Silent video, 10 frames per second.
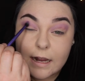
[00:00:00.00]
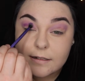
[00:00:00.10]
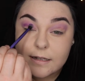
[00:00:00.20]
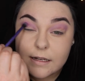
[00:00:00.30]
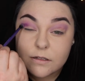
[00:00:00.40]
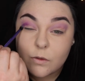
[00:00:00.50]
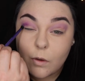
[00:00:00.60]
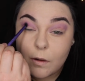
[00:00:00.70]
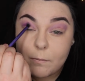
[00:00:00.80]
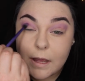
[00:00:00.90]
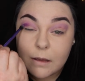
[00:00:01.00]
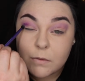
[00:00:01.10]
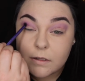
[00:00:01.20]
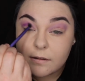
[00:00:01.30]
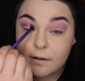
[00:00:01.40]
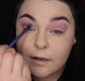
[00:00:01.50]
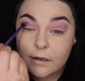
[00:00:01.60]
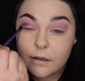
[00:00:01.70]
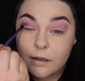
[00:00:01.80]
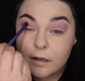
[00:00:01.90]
as it is quite pigmented,